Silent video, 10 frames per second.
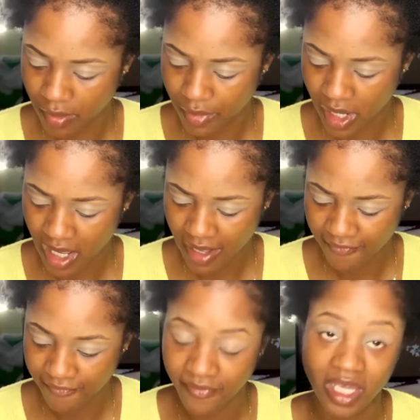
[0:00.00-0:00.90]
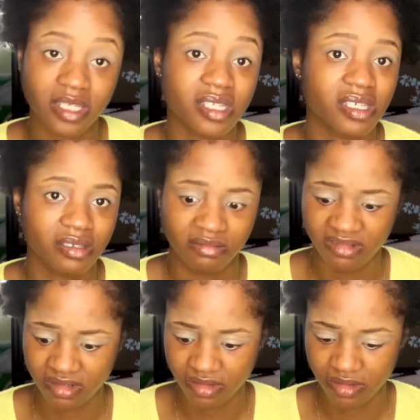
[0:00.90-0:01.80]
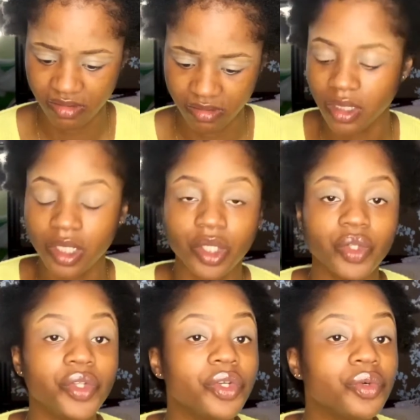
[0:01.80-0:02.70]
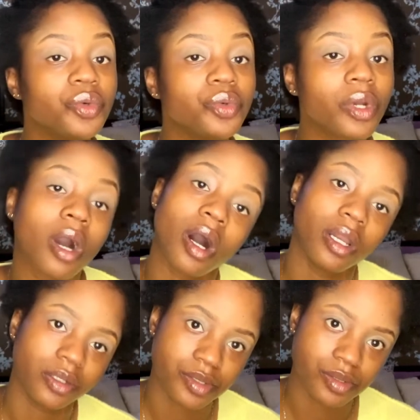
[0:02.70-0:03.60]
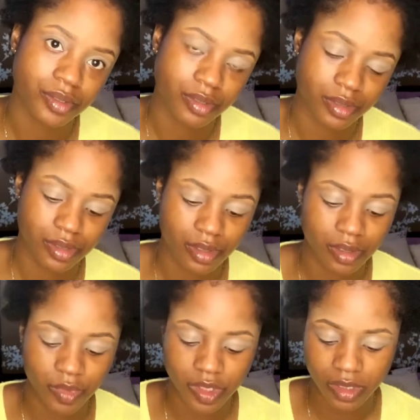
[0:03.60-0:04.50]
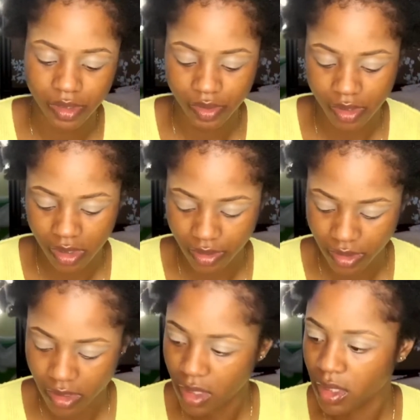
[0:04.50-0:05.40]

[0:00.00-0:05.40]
Perfect, I don't know, nude colors. So I'm using nude colors.